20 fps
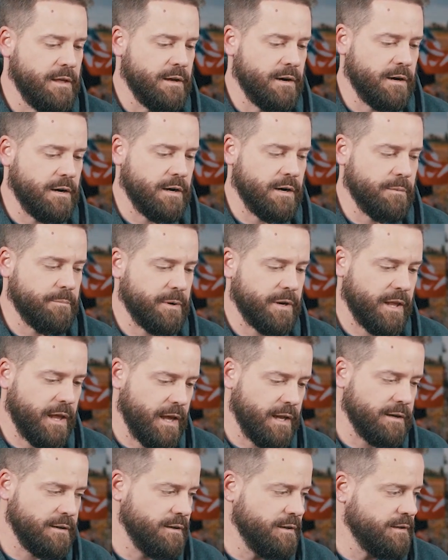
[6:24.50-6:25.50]
but
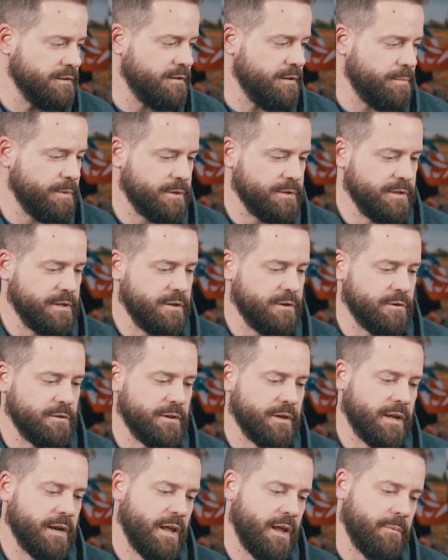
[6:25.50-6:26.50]
again, typically you're
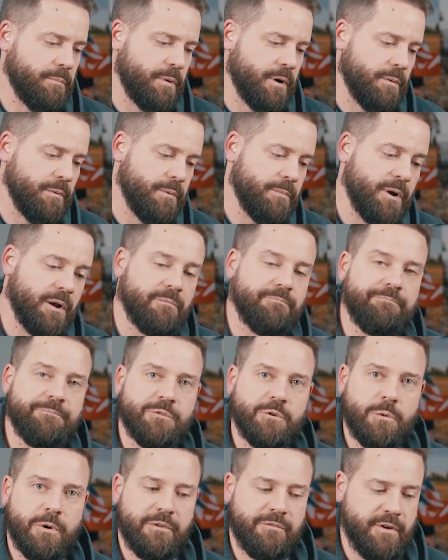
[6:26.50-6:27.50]
looking at probably about
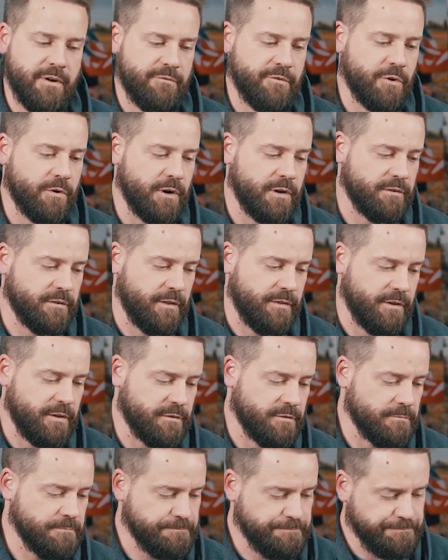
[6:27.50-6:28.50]
25 degrees on
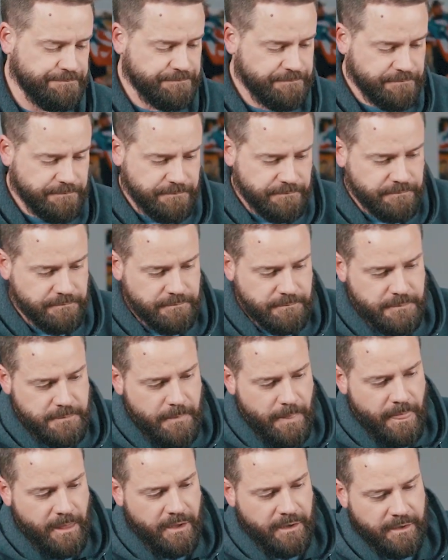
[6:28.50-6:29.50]
these.
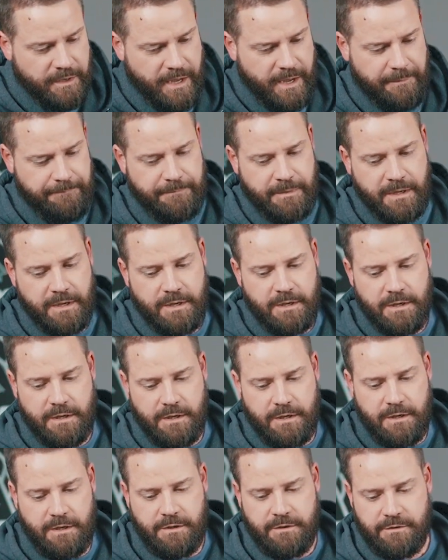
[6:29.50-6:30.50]
Okay,
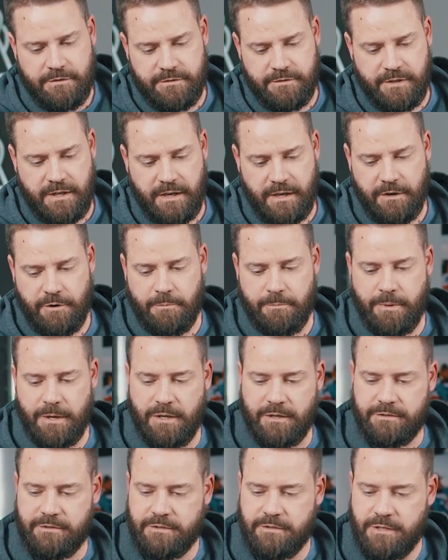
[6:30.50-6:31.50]
setting your
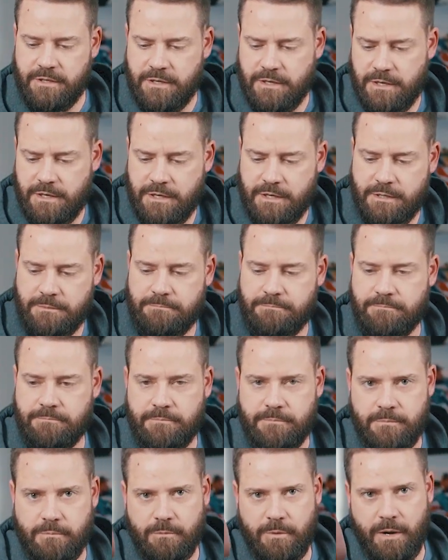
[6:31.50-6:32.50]
belts.
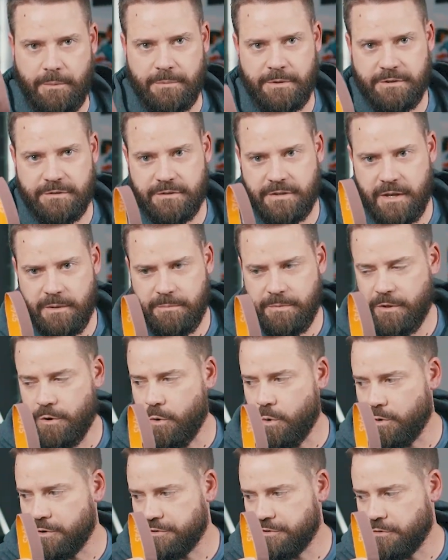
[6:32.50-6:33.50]
I'm going to skip the
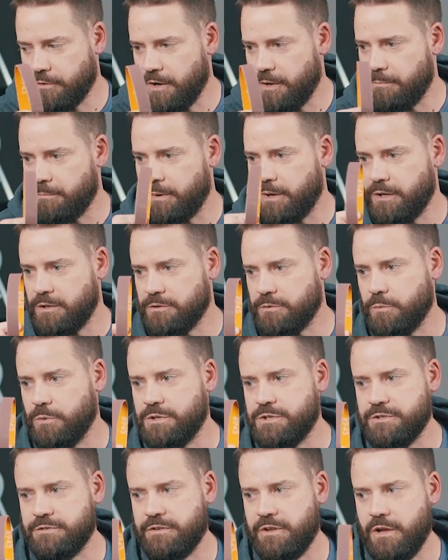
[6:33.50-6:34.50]
coarse grit belt,
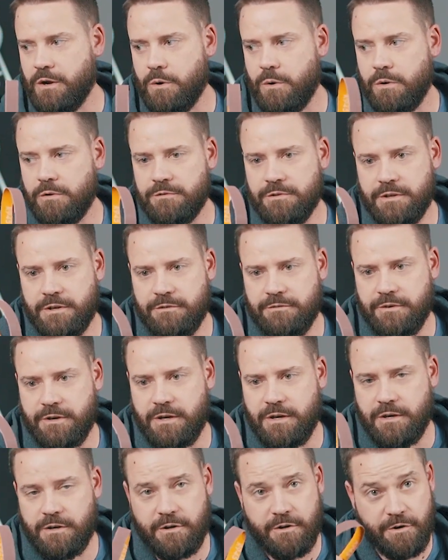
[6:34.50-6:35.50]
which is the equivalent of
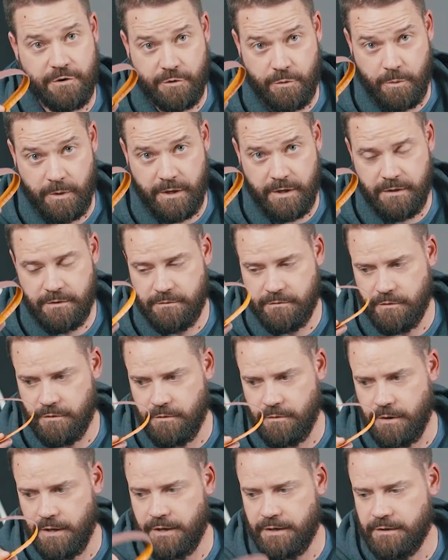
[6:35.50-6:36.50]
120
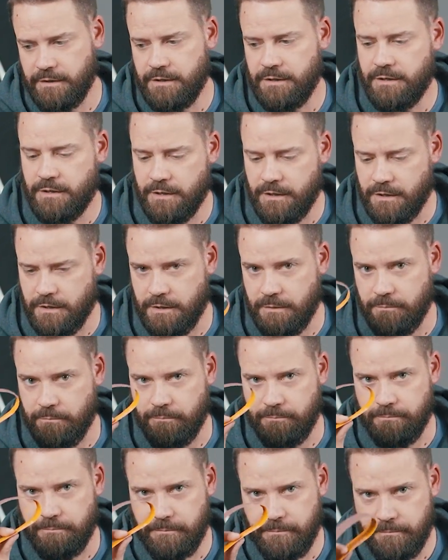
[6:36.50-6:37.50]
grit.
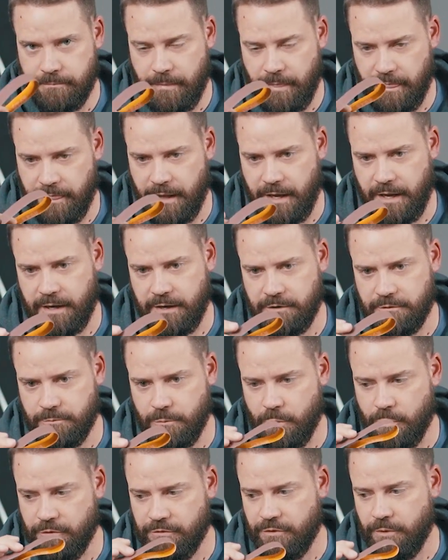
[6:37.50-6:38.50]
That is
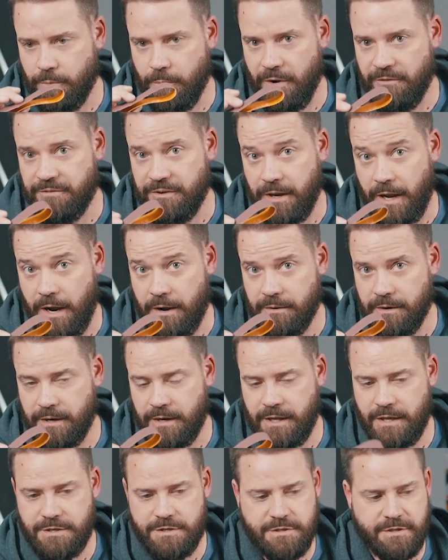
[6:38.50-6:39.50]
more for roughing out an
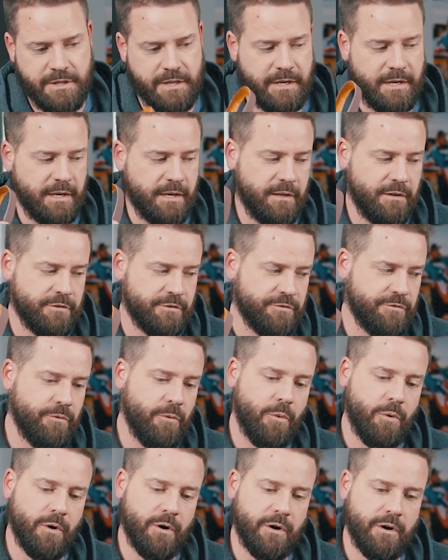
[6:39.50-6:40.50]
edge than it is
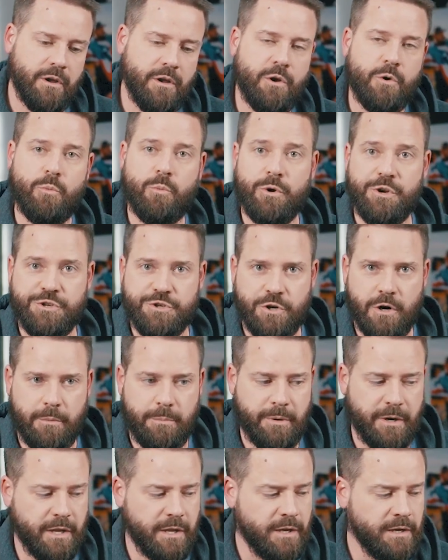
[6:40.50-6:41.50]
for
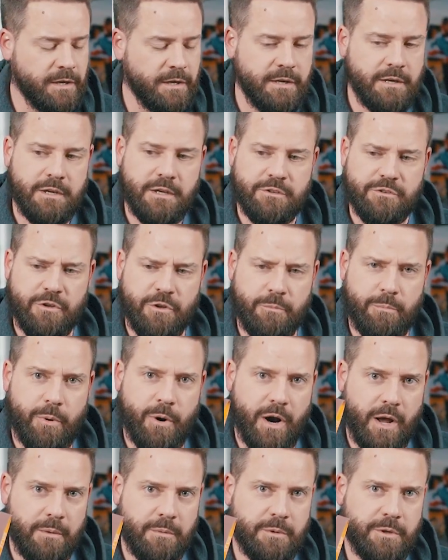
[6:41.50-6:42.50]
resharpening. So you'd
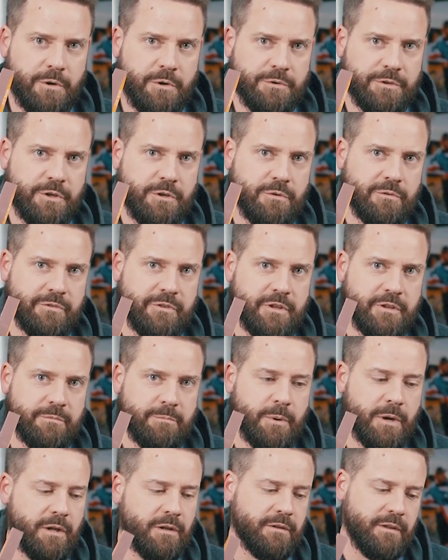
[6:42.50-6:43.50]
probably only use this
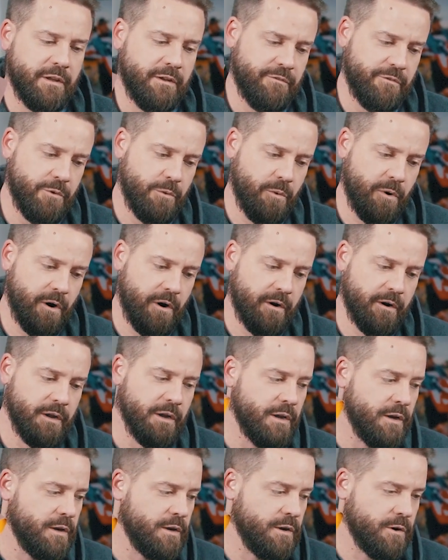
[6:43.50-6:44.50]
belt if you are
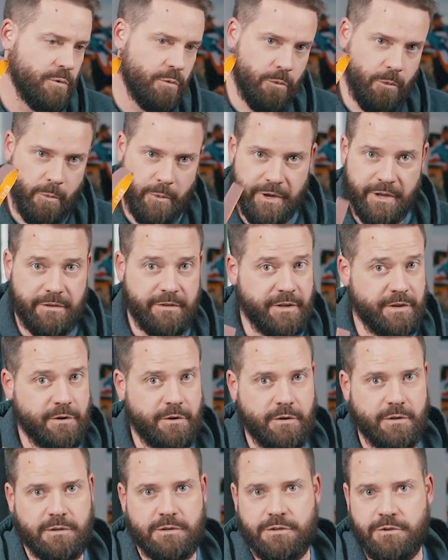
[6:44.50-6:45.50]
really
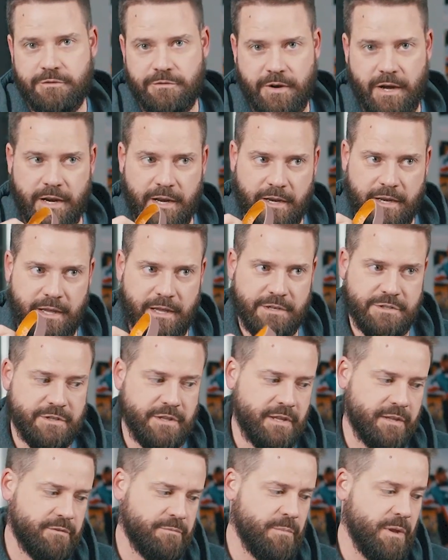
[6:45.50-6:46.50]
dull. You've got an edge
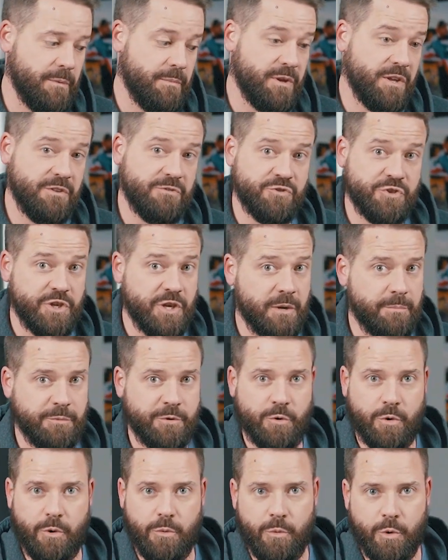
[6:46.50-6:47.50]
that's maybe
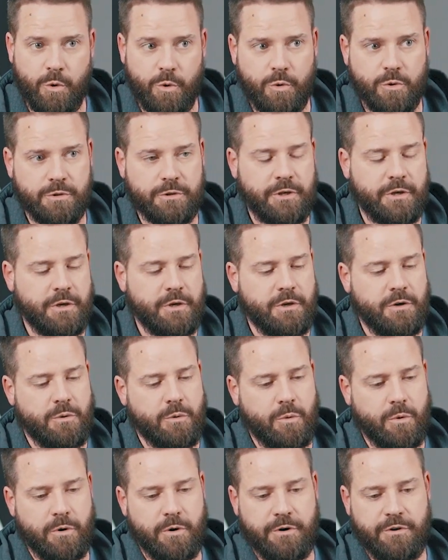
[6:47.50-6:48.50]
chipped or rolled,
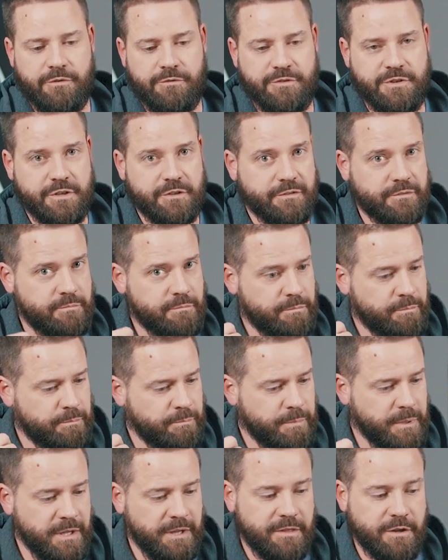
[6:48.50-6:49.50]
or you've just
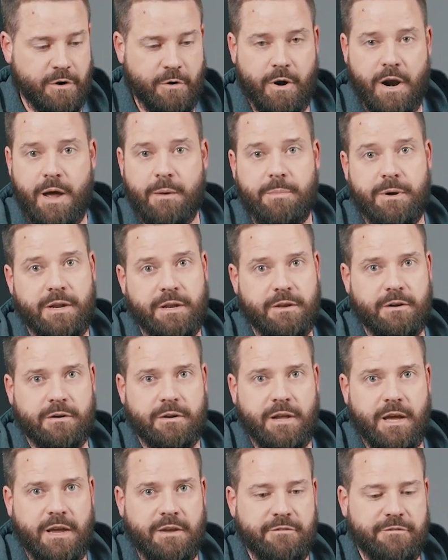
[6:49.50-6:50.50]
beat the crap out of your
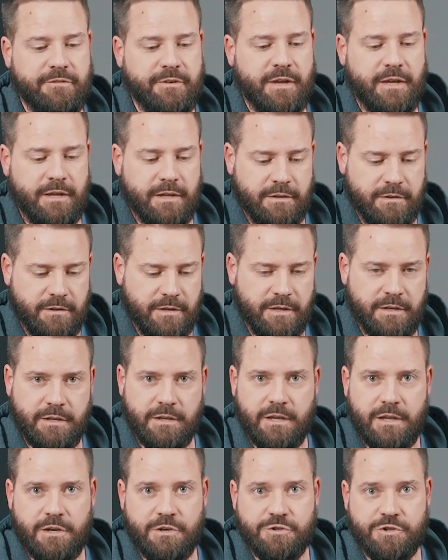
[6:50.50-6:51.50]
knife and you need
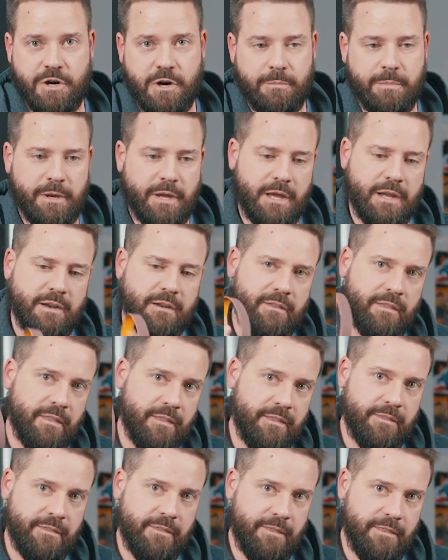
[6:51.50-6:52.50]
to get it sharp again.
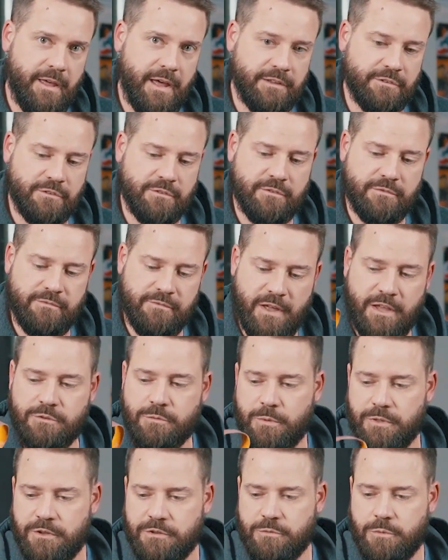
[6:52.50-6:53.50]
That's
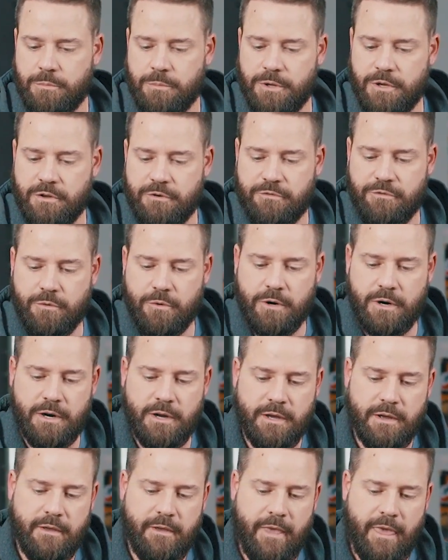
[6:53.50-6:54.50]
what this would be good for.
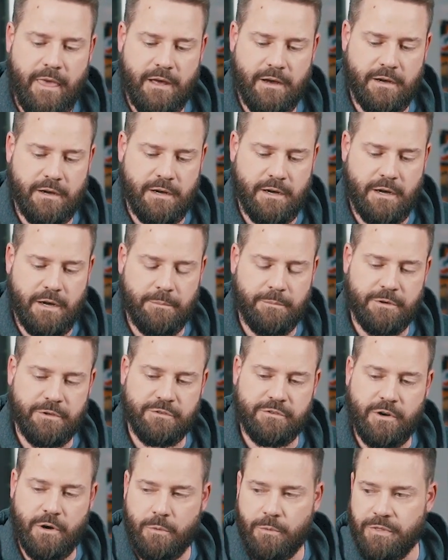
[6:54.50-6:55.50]
I'm going to
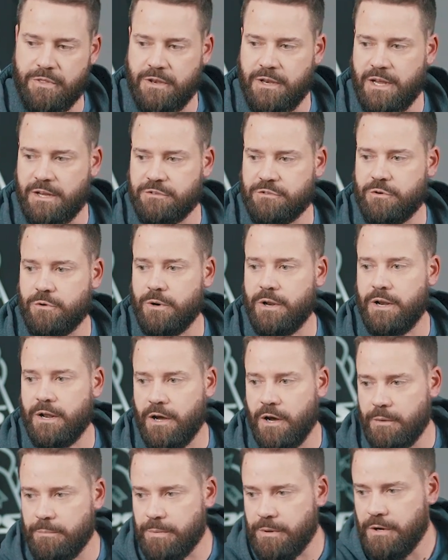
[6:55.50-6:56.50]
start with the next grit
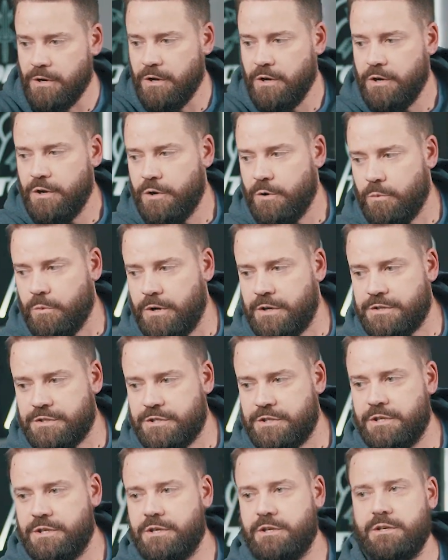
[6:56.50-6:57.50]
up,
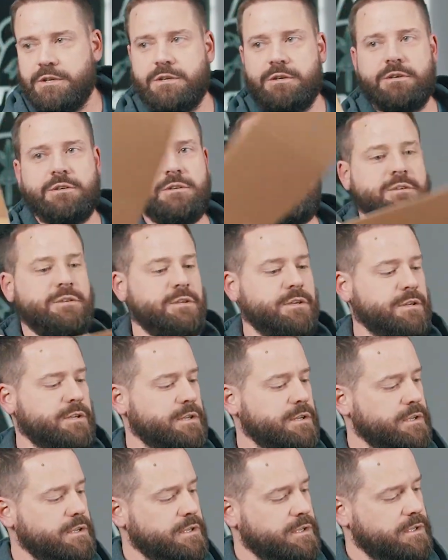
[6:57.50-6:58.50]
which
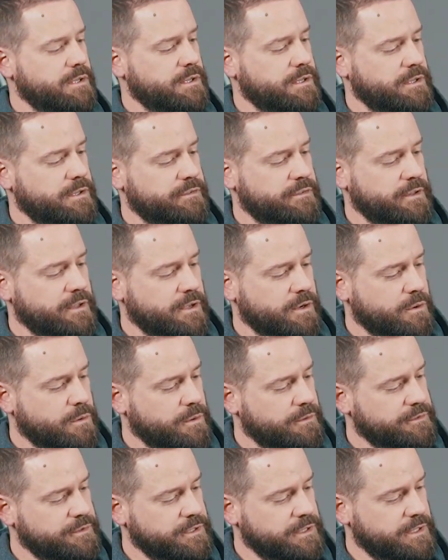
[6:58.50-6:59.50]
is the
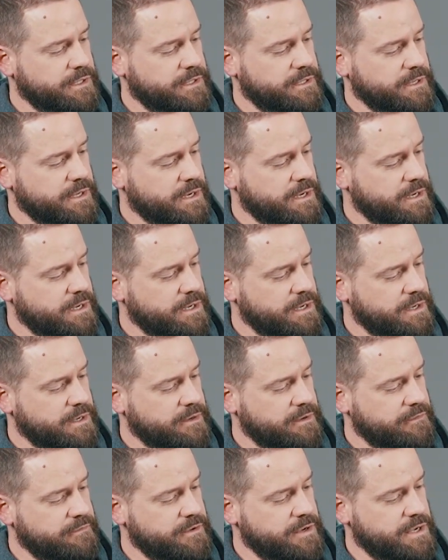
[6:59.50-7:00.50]
equivalent
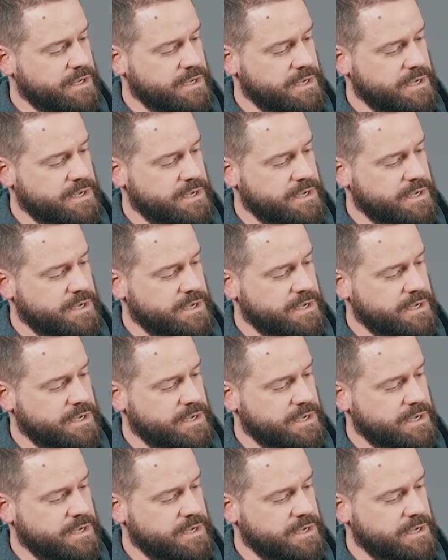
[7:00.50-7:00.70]
of, I